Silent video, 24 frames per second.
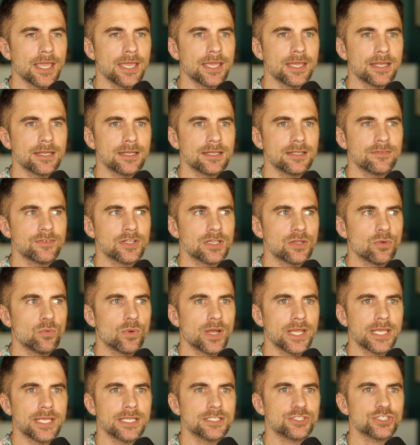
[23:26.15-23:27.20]
and even the
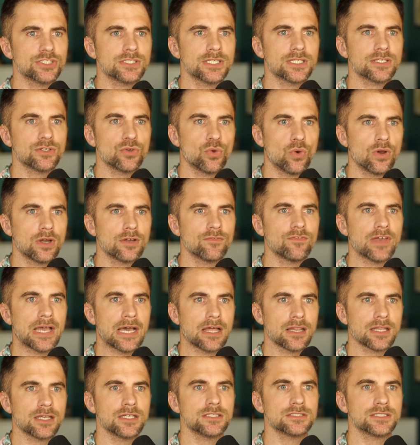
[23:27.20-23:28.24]
way he just ignored
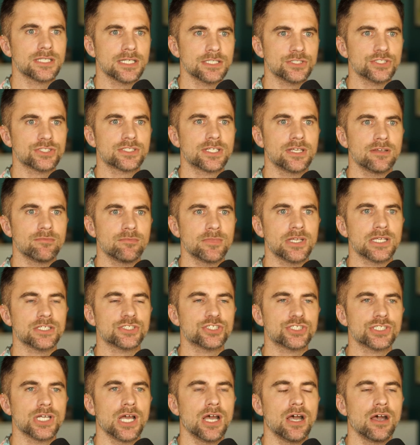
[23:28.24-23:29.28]
Val there and said, just give me a
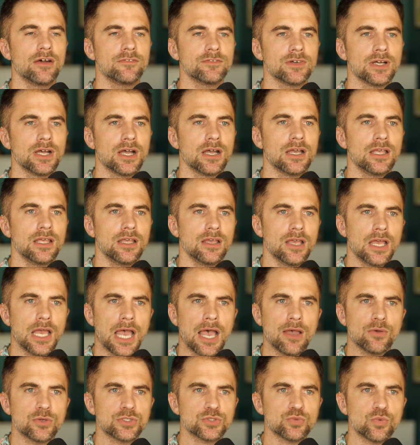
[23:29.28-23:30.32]
shove,
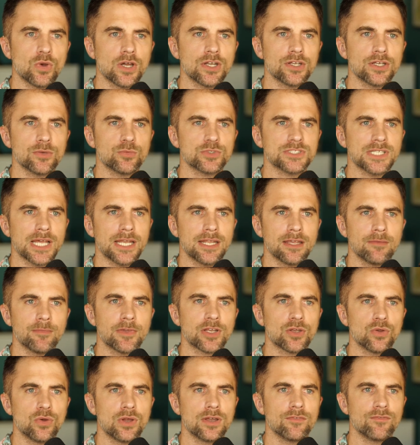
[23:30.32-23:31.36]
I was wondering, was that him
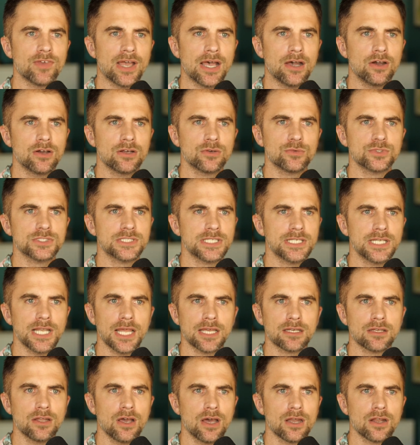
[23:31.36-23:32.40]
ignoring Val, or was he,
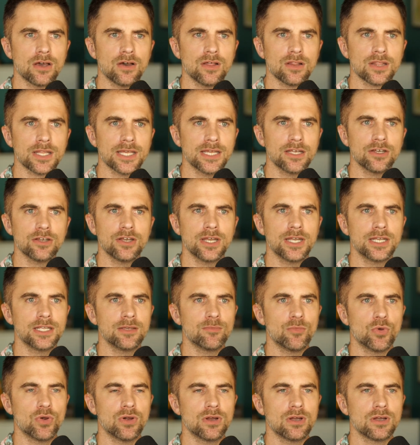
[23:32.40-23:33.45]
like, not all there
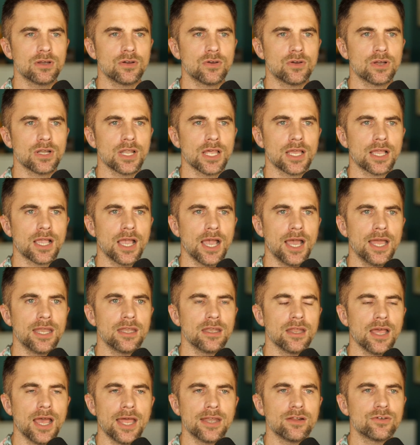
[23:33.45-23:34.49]
anymore? Or, like,
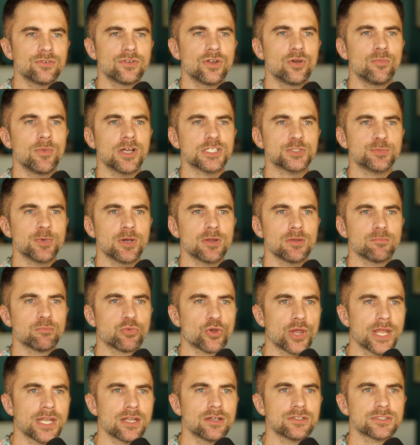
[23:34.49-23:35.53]
I don't know much about
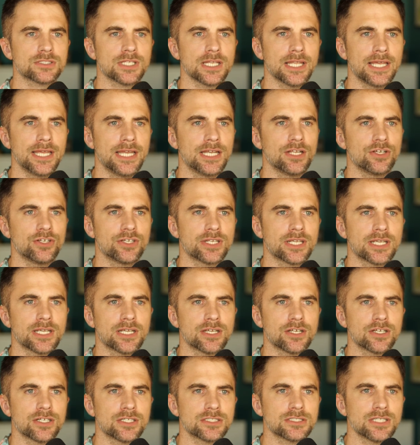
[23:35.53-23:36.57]
Brando's later
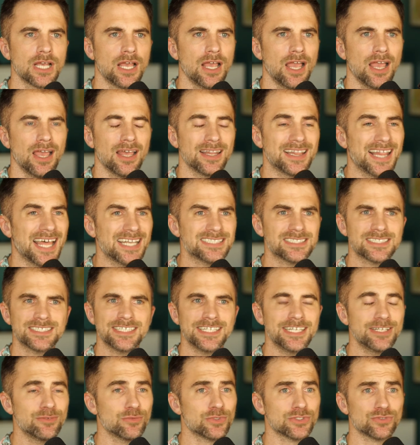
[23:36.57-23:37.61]
years. That
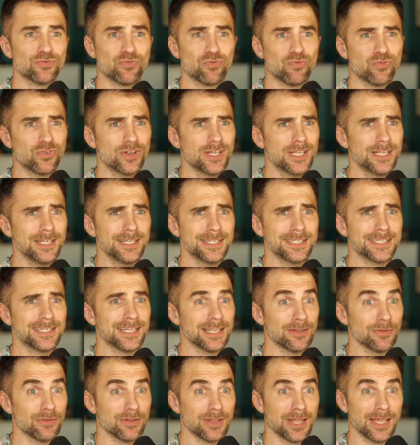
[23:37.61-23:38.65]
scene was
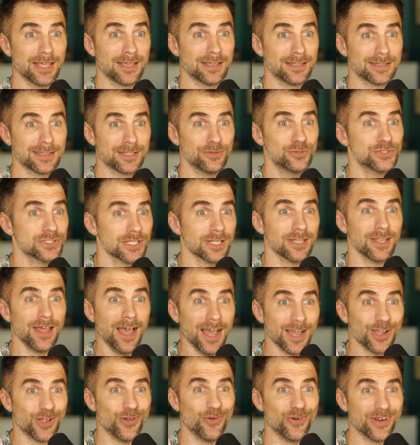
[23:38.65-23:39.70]
really, like, there was a
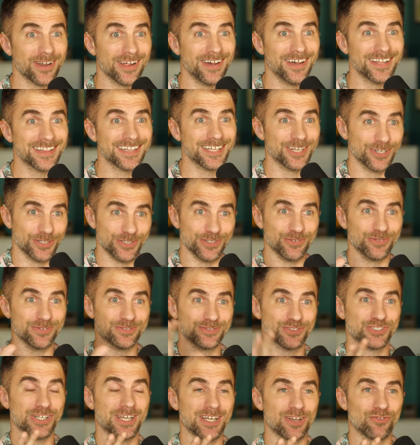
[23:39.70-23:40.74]
lot going on there. You're
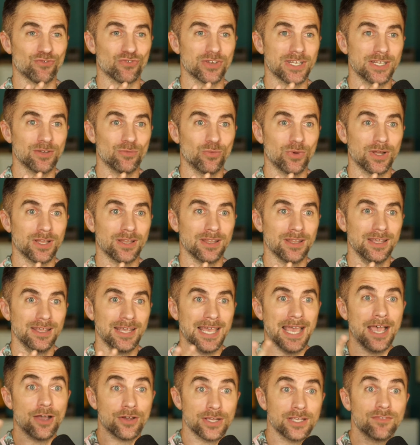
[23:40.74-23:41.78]
trying to read
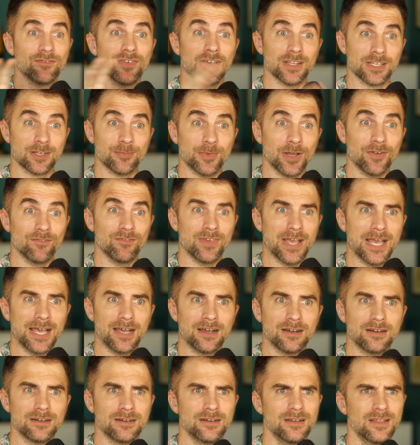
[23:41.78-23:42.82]
how he felt about
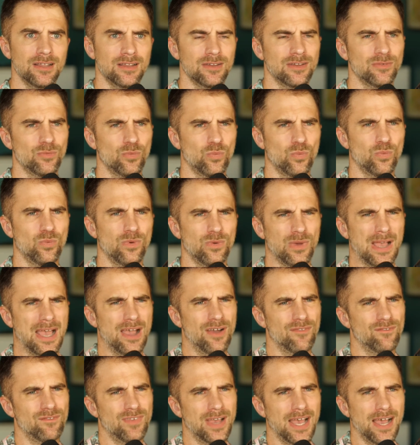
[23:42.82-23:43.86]
Val,
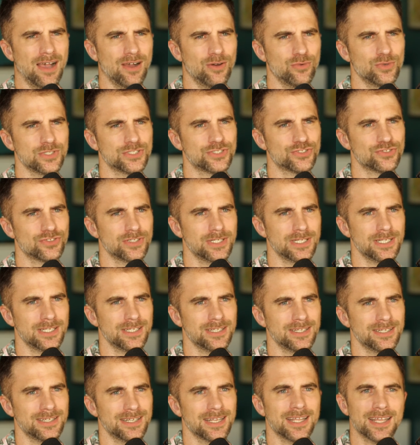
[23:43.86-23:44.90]
how Val was
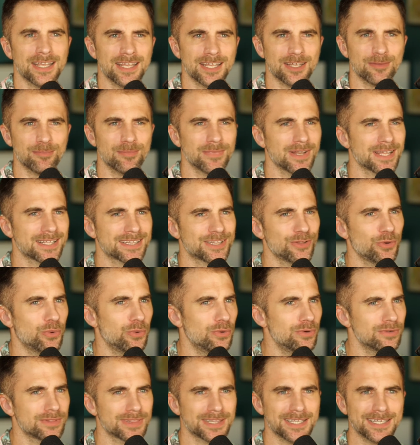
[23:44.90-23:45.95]
treating him. Like, the
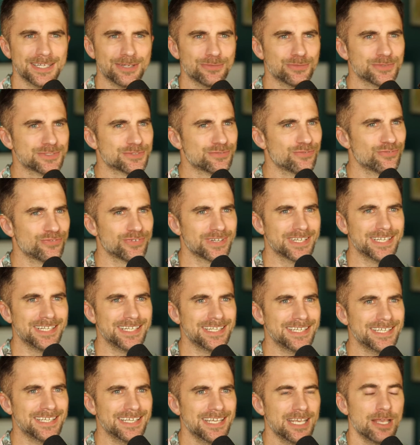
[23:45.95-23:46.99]
whole thing was
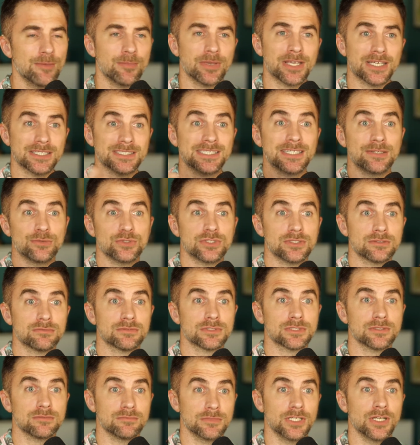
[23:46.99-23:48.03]
really, because he
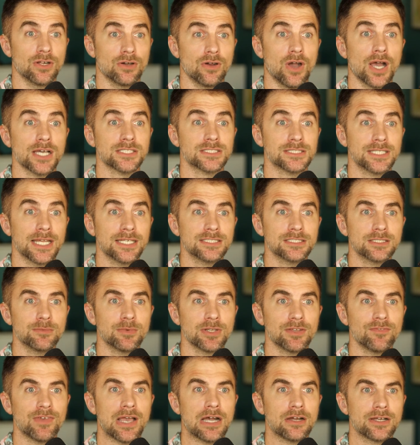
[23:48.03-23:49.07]
was, you know,
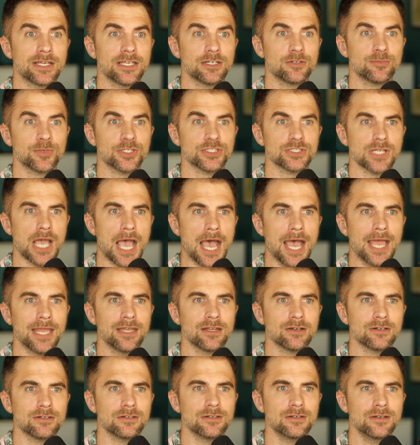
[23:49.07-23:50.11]
ostensibly Val Kilmer's
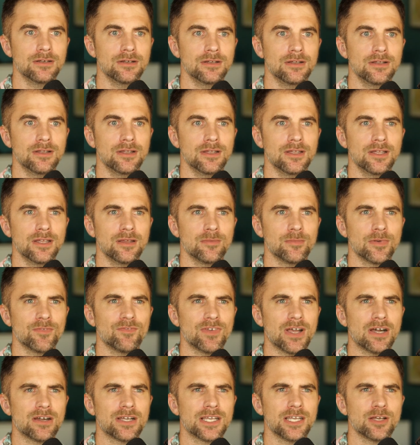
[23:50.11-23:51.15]
idol, but
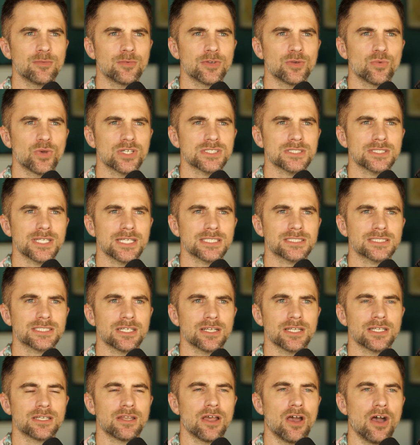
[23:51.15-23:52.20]
Val Kilmer wasn't
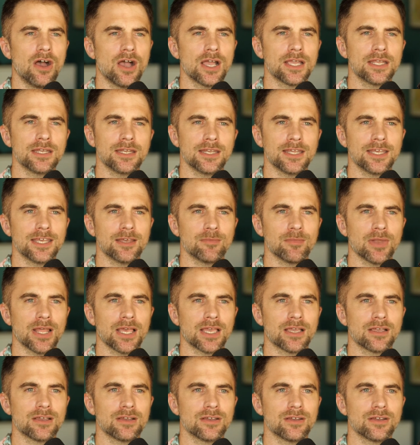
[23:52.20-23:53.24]
necessarily talking to him, like,